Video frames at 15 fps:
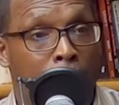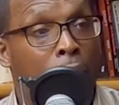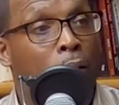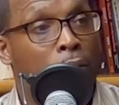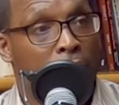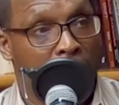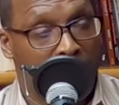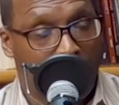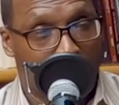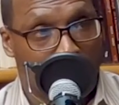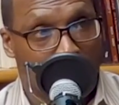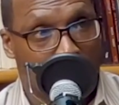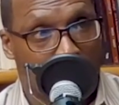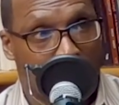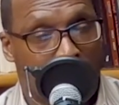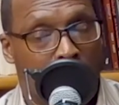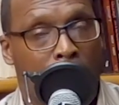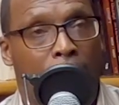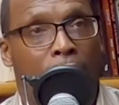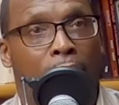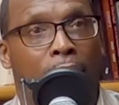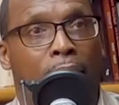motivator
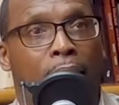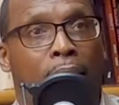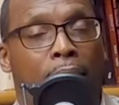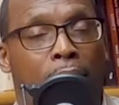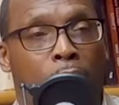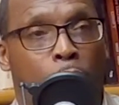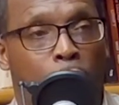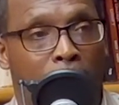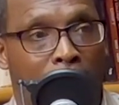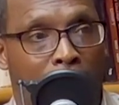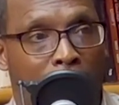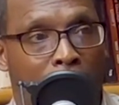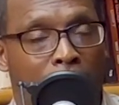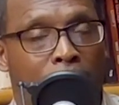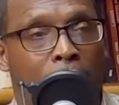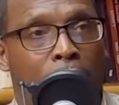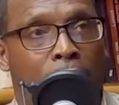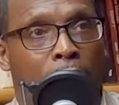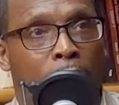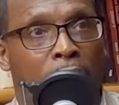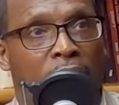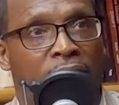uh, in one hand,
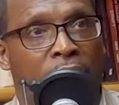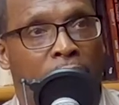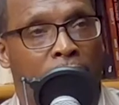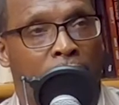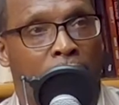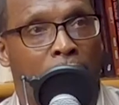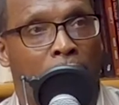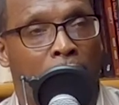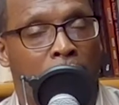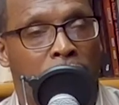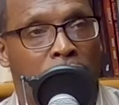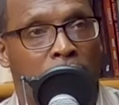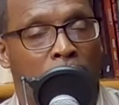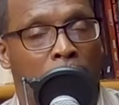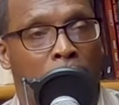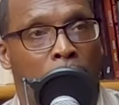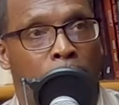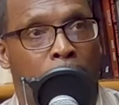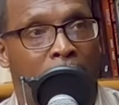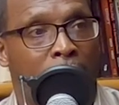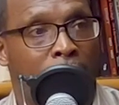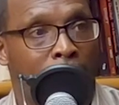but fear can
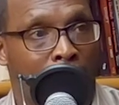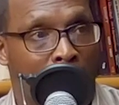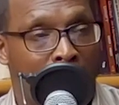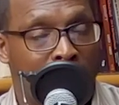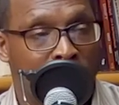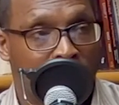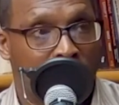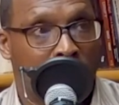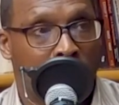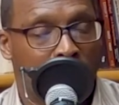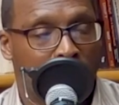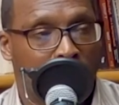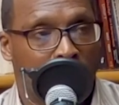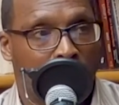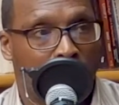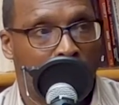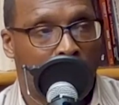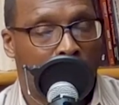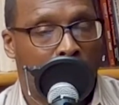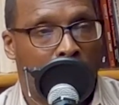also paralyze you. Right.